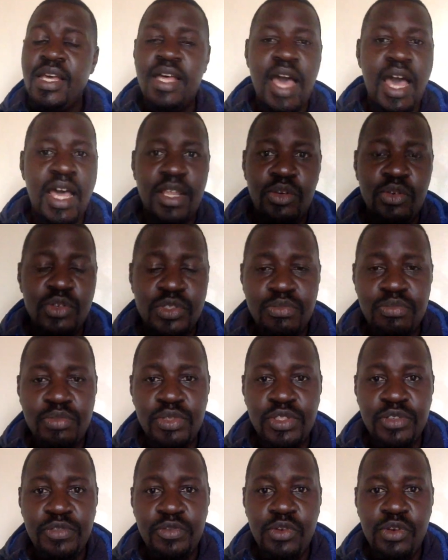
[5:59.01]
That was
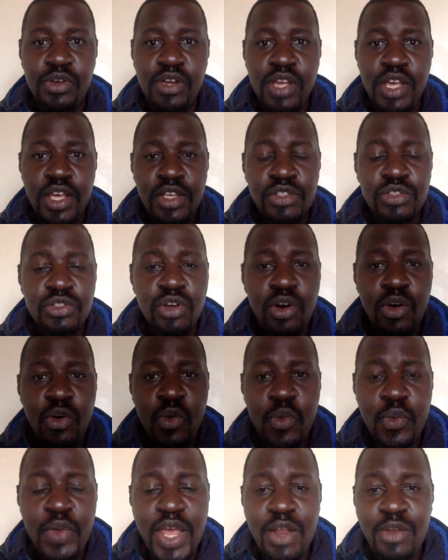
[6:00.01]
beautiful. So
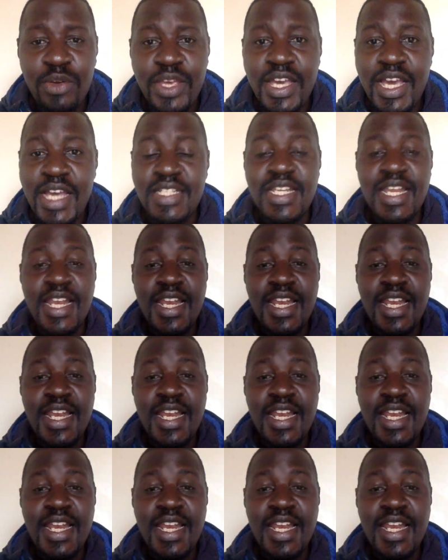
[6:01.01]
we are looking at a